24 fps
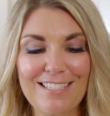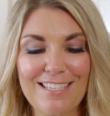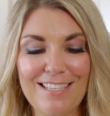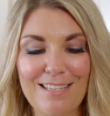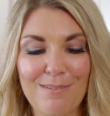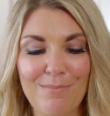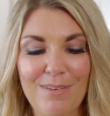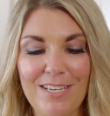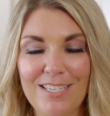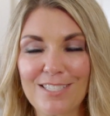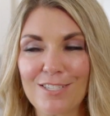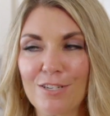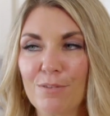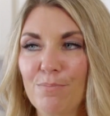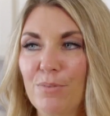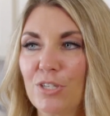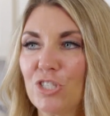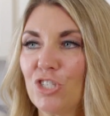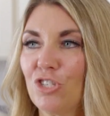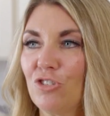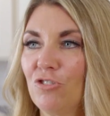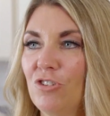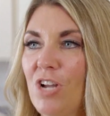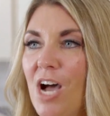to the mixer,
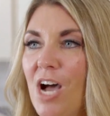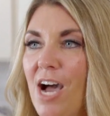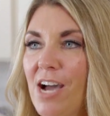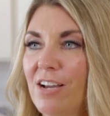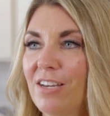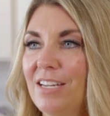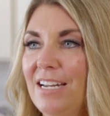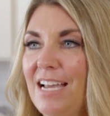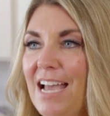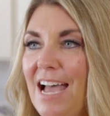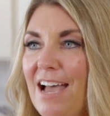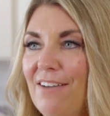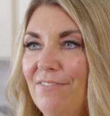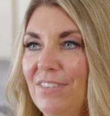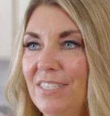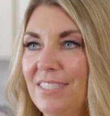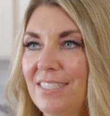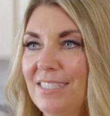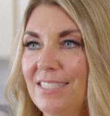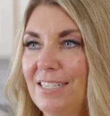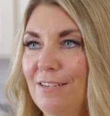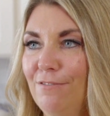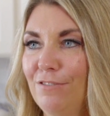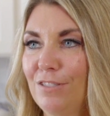but you're not gonna have the
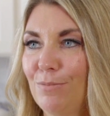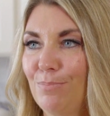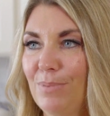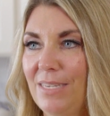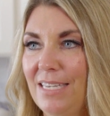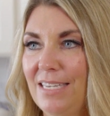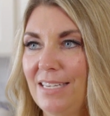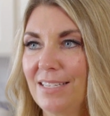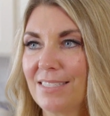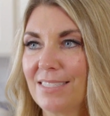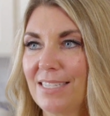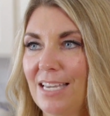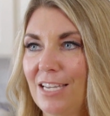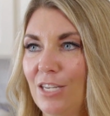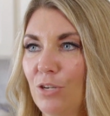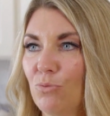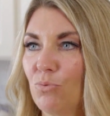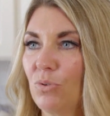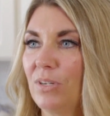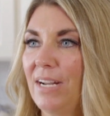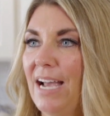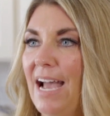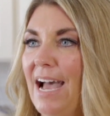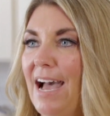stiff peaks that you
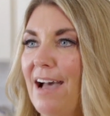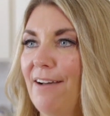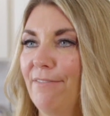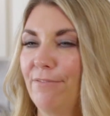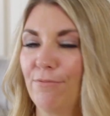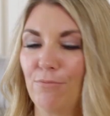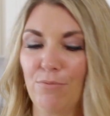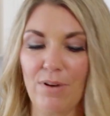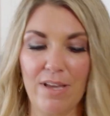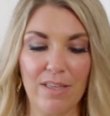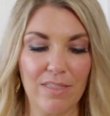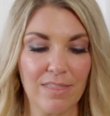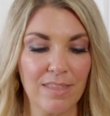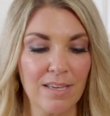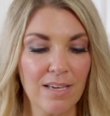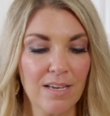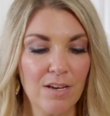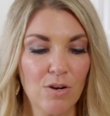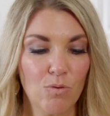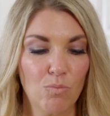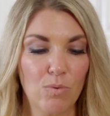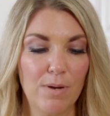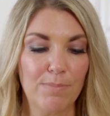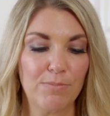would have with
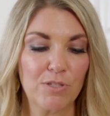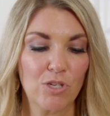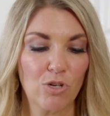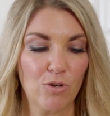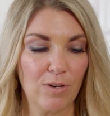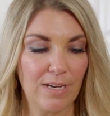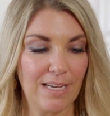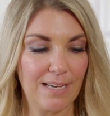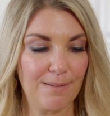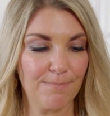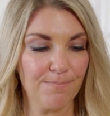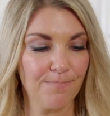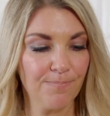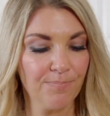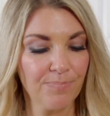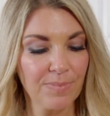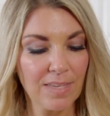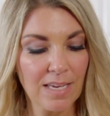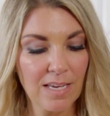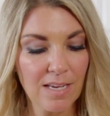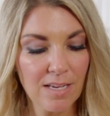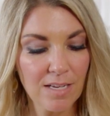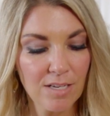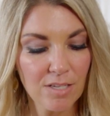whipped cream.
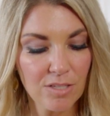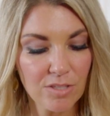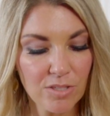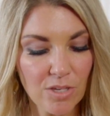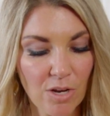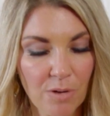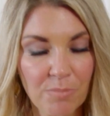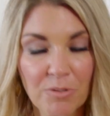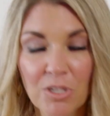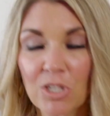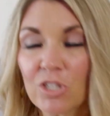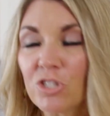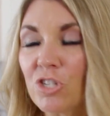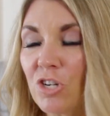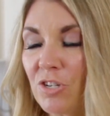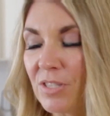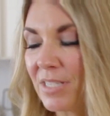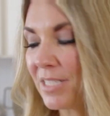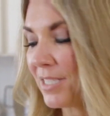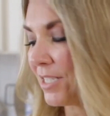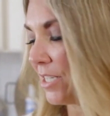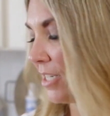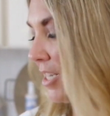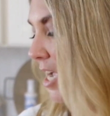So I'm gonna turn this on